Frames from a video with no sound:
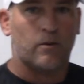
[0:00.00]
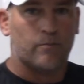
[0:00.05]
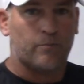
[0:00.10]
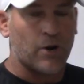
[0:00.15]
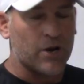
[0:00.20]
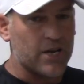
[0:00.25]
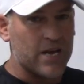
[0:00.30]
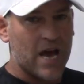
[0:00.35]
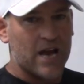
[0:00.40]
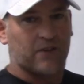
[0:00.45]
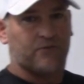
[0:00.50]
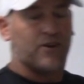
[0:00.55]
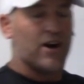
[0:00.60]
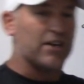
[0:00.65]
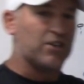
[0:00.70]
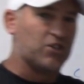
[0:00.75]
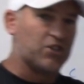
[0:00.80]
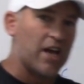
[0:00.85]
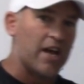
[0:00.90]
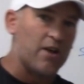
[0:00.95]
But yet if I
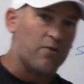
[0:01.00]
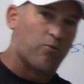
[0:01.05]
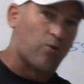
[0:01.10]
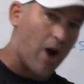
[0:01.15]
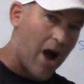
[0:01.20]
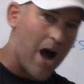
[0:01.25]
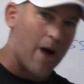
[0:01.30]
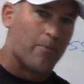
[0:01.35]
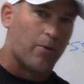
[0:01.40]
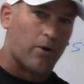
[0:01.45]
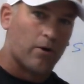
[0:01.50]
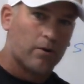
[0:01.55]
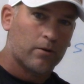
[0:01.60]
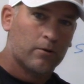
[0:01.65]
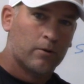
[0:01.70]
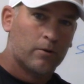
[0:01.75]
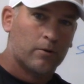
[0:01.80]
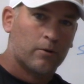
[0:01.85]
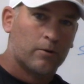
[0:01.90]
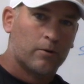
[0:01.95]
say robber
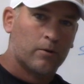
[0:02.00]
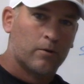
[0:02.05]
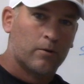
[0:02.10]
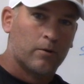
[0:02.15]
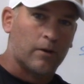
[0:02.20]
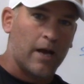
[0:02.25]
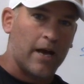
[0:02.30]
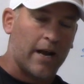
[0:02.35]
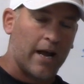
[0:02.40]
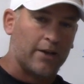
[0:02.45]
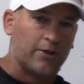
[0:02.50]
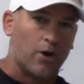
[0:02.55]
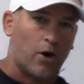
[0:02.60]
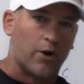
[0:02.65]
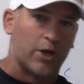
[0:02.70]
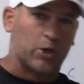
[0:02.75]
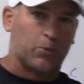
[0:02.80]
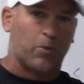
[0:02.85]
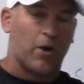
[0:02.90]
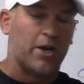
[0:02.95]
and I
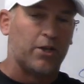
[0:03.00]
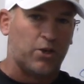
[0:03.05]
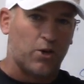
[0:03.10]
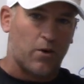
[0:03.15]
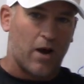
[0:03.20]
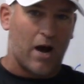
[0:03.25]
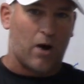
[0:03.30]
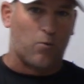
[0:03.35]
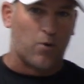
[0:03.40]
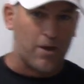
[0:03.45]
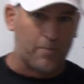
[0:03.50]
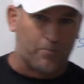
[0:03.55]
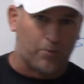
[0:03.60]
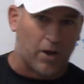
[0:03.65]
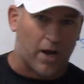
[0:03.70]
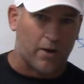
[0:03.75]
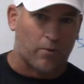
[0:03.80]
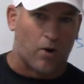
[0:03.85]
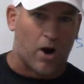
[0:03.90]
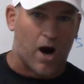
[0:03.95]
don't explain to you how we
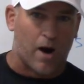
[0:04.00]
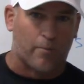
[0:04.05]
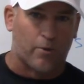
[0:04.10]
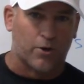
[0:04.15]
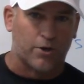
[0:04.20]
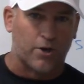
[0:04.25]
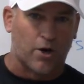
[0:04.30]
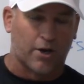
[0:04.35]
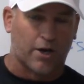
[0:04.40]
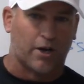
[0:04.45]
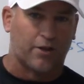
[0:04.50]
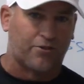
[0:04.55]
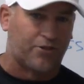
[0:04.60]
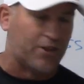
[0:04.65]
play robber, you're going to